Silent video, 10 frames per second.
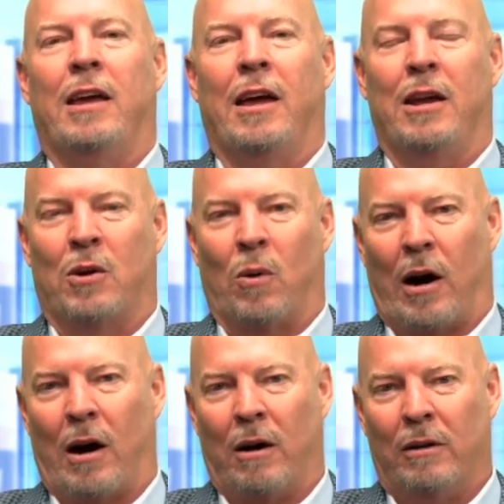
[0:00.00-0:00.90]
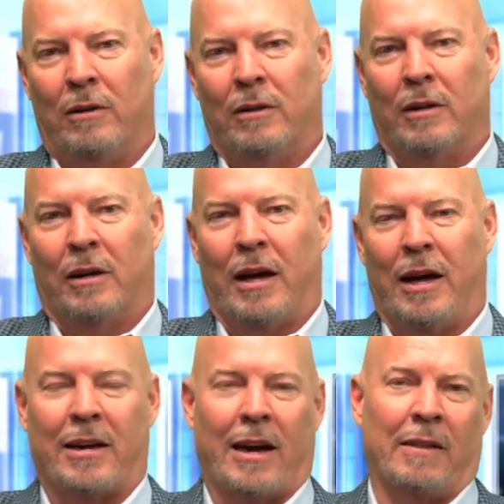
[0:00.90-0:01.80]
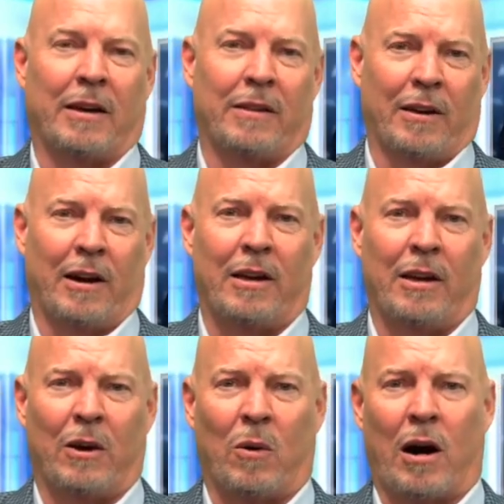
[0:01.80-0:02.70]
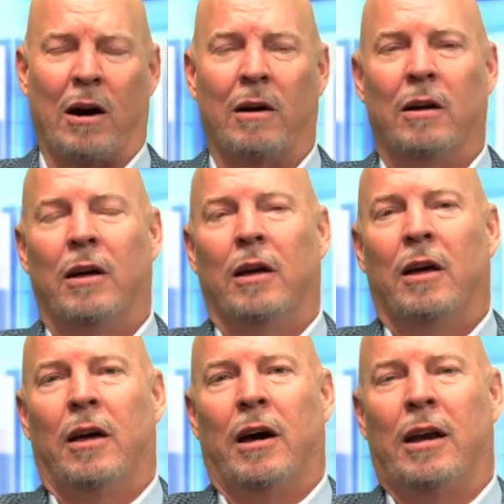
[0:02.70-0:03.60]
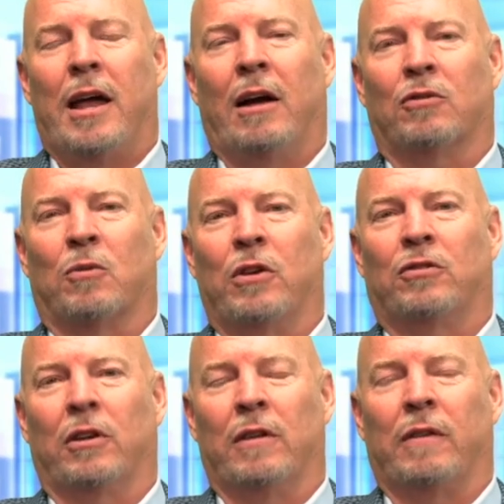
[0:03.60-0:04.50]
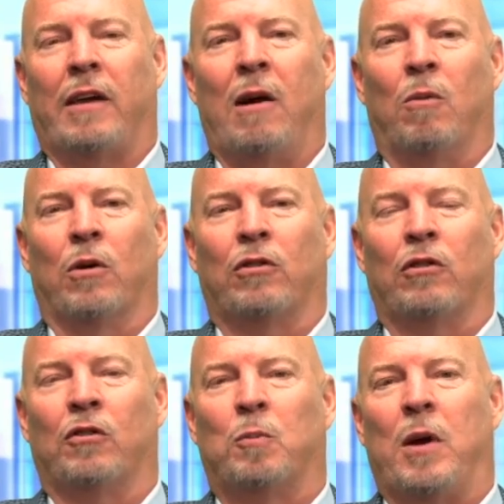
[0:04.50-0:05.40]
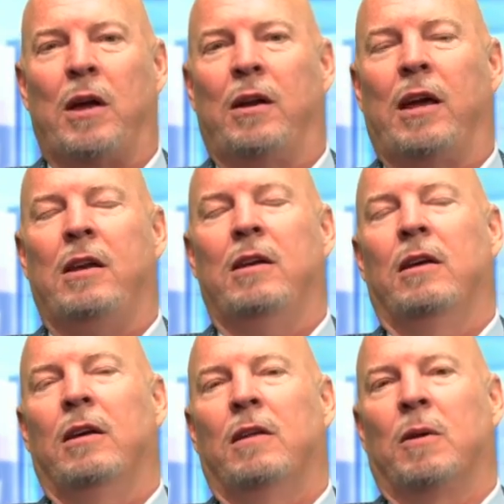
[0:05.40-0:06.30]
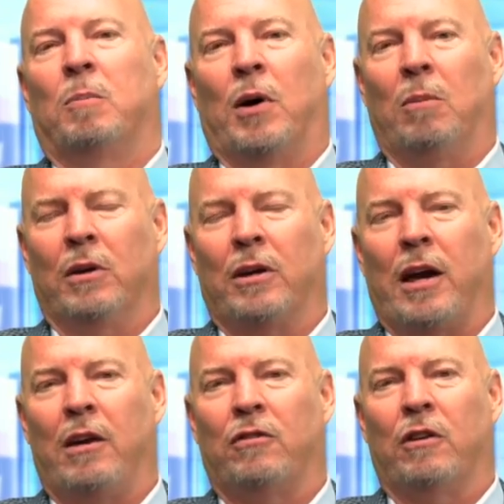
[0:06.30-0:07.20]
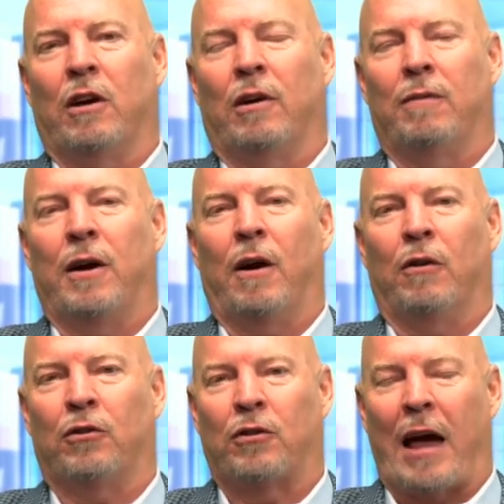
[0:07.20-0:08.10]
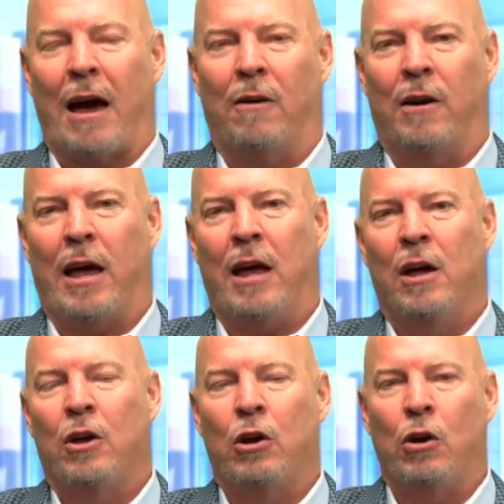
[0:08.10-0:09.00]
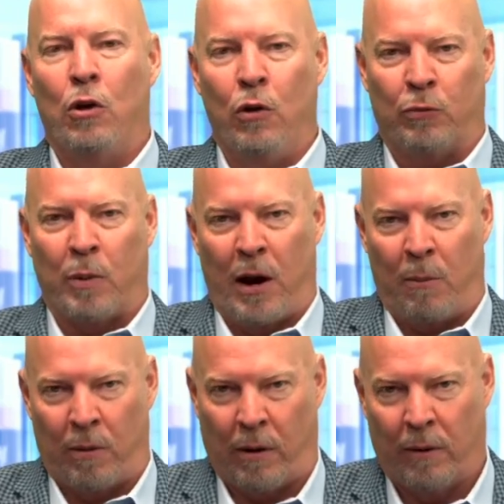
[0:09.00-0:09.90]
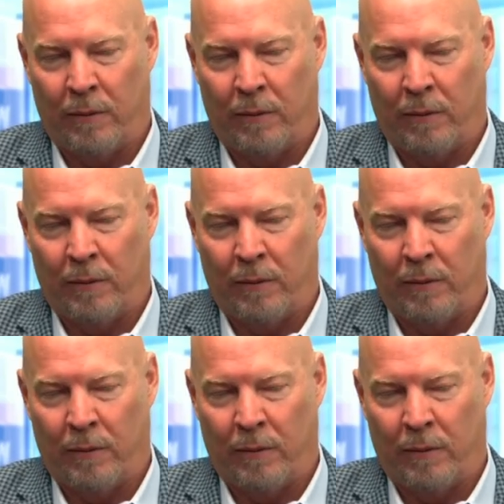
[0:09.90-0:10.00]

Enquirer, a.k.a. the Kentucky Enquirer, announced recently that they were suspending the publication of their Saturday newspaper.